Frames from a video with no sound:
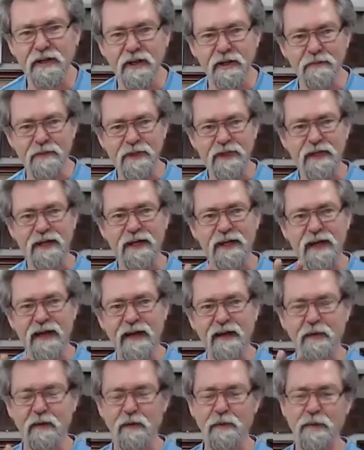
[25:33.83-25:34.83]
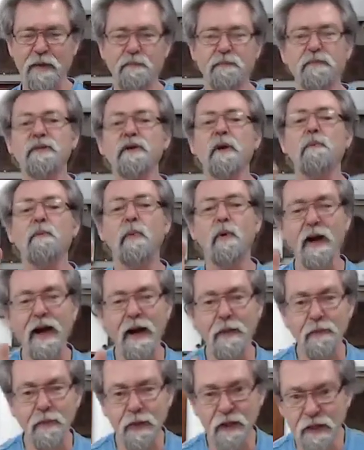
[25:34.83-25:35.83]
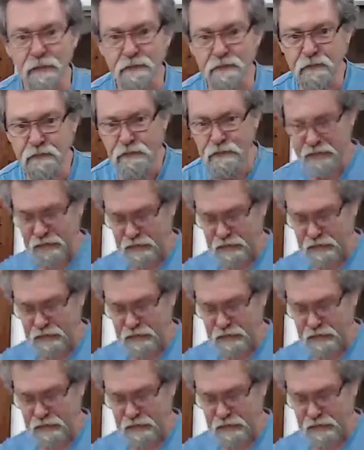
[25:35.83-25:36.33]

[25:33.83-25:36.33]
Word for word: It's going to be in and out a little bit. So put up with it.